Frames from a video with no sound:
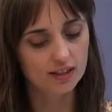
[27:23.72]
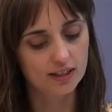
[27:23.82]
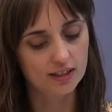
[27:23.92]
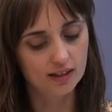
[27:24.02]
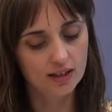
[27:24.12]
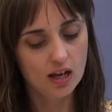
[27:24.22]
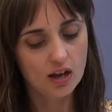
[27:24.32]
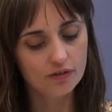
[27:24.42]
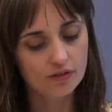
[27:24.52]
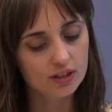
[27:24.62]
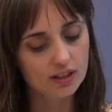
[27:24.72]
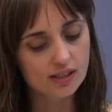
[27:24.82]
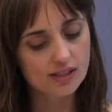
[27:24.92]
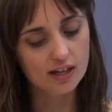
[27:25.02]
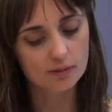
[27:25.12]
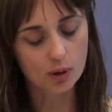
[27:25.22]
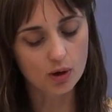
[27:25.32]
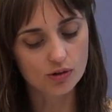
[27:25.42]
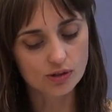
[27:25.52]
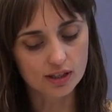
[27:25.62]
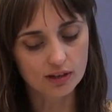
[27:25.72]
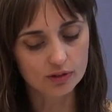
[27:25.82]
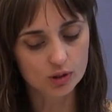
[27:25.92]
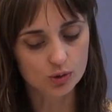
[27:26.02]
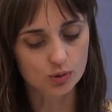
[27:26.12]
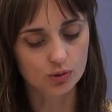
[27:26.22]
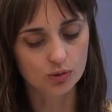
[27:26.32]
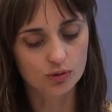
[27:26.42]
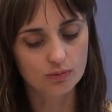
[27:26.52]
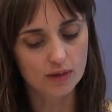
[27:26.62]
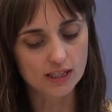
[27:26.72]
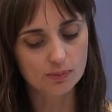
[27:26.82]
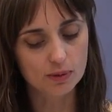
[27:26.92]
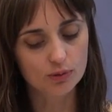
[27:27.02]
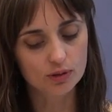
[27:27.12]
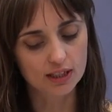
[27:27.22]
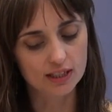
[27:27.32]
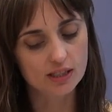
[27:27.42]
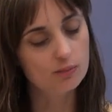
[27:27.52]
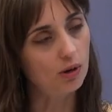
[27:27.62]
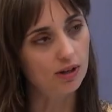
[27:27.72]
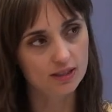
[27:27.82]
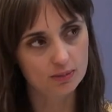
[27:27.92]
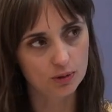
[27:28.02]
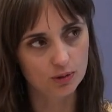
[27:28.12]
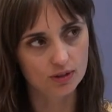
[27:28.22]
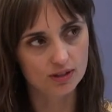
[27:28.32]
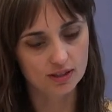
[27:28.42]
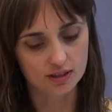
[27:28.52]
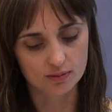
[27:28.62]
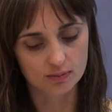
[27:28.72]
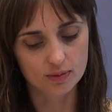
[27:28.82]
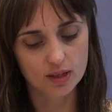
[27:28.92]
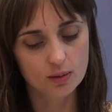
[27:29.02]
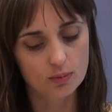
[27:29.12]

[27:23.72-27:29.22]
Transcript: had here. Feelings that oppose love and truth must be released by experiencing them